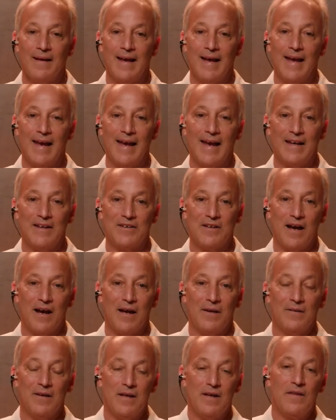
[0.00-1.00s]
And
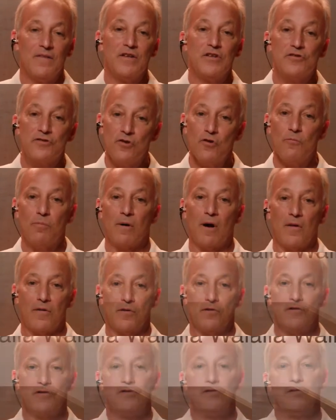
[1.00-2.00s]
these two
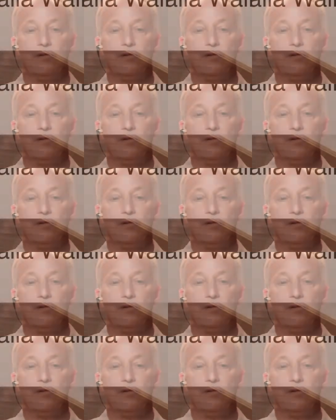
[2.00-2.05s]
brothers